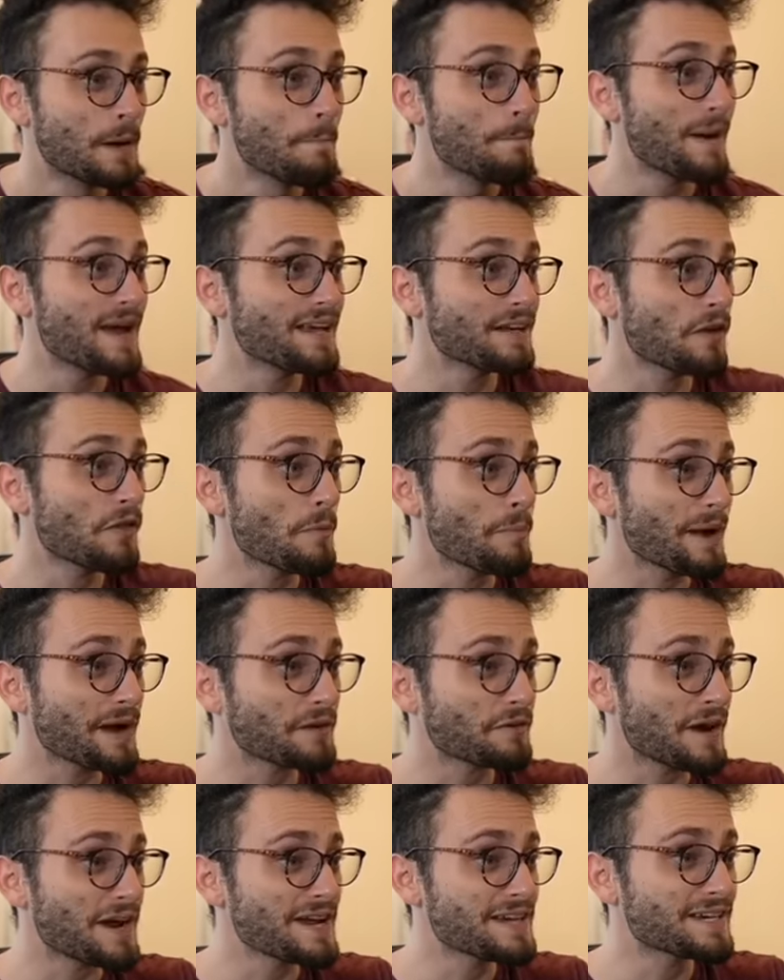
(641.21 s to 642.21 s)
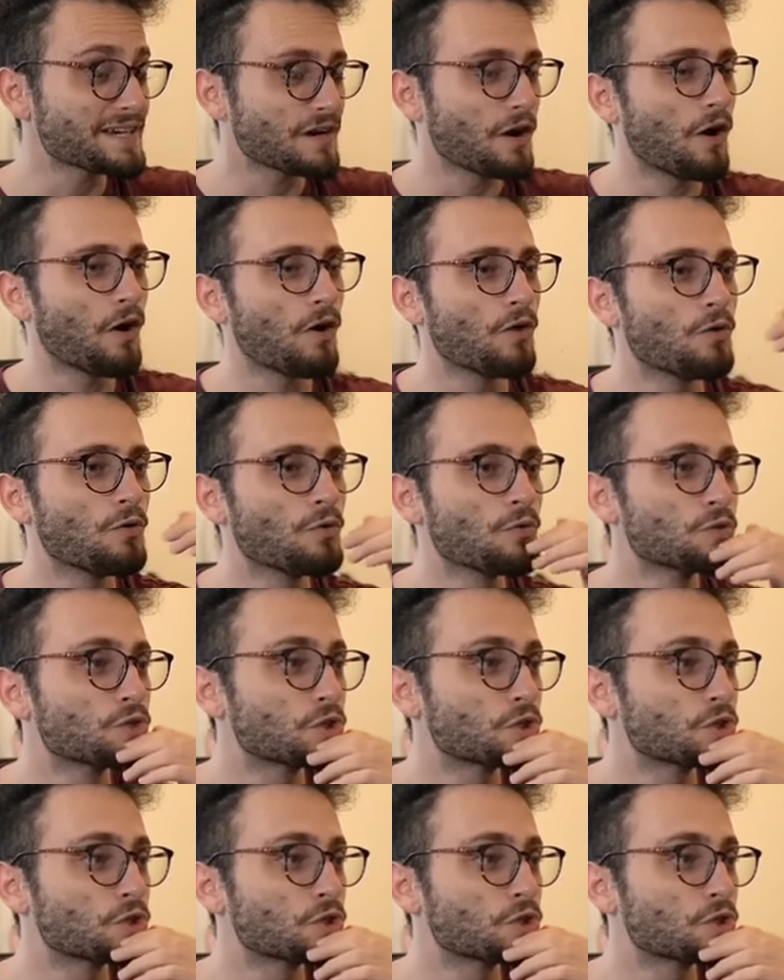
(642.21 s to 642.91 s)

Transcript: Mate on the back rank. Oh,